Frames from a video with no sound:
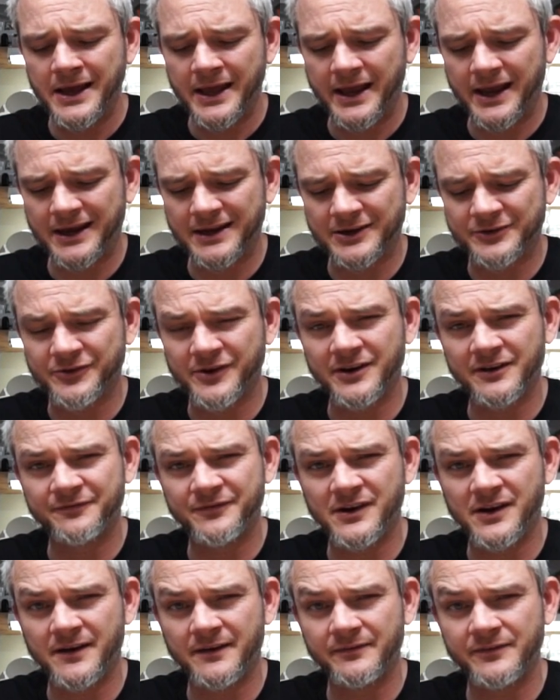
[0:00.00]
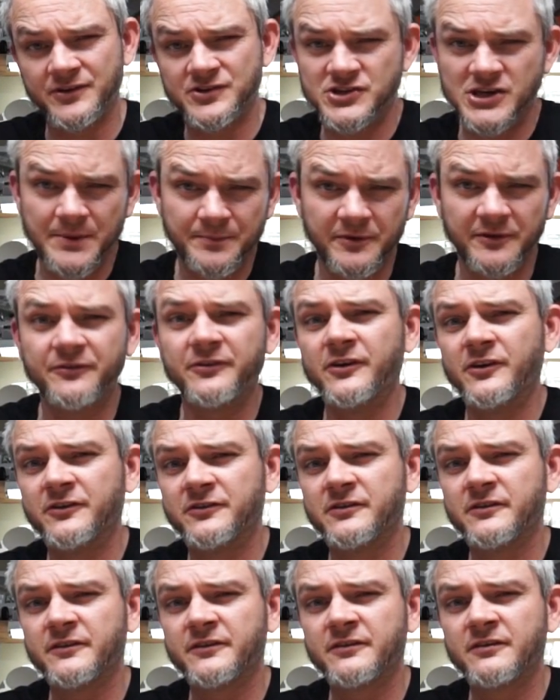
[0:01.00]
And I try to find the cheapest
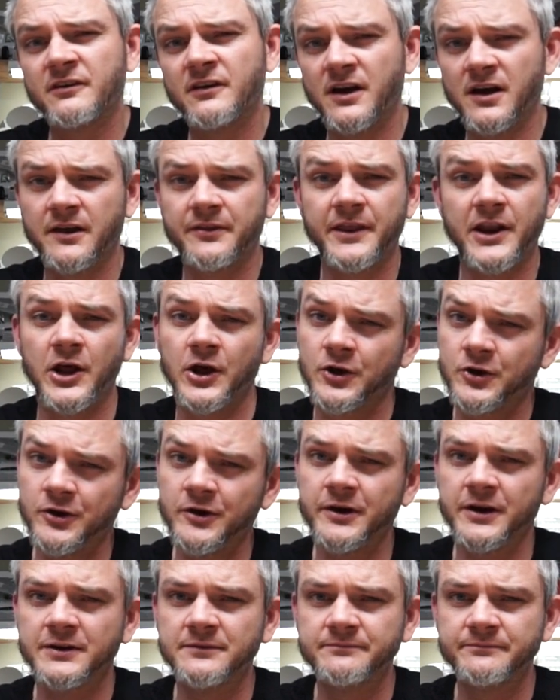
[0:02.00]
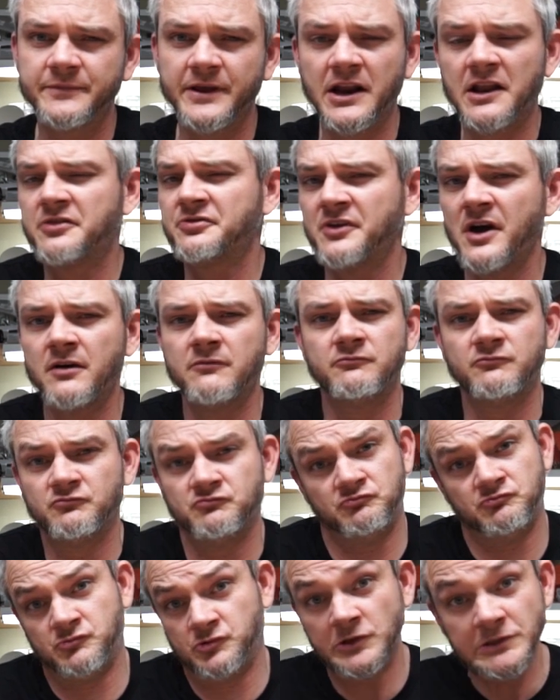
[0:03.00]
fuses uh, that I could that I thought
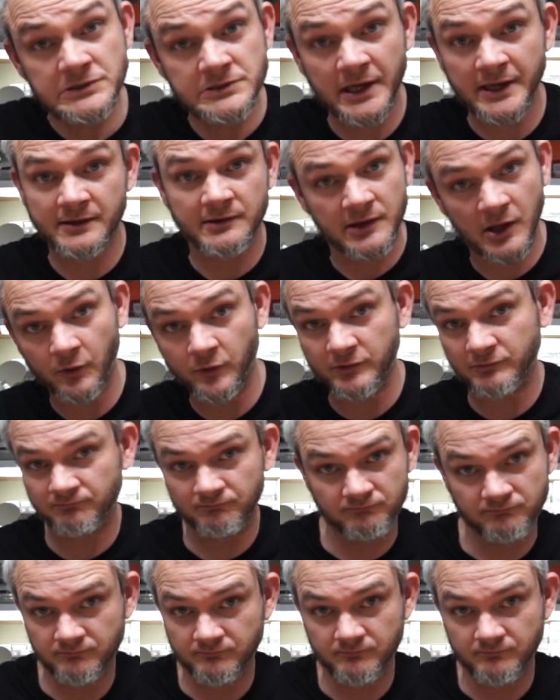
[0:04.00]
looked like they would